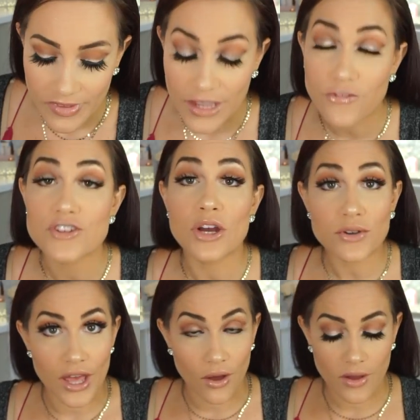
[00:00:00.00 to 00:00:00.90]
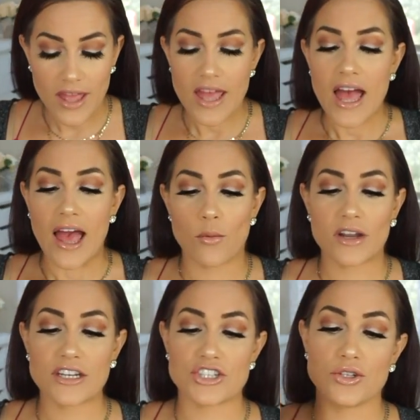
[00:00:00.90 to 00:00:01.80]
if you don't know, I
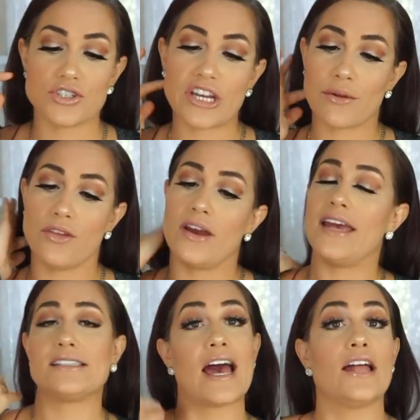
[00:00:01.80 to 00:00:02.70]
wanted to share with you guys,